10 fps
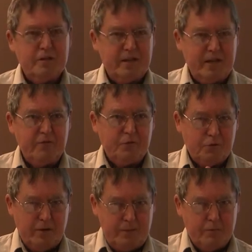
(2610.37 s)
give
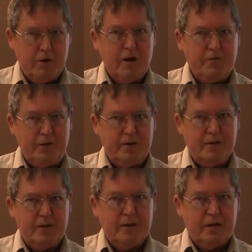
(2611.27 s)
through a prophet
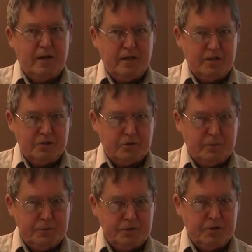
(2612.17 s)
a
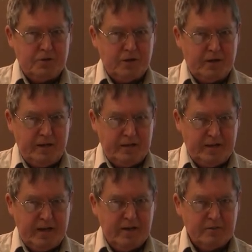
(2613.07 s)
description or a, an
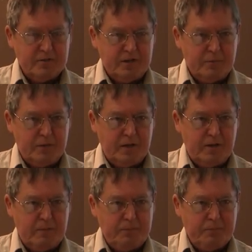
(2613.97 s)
account of something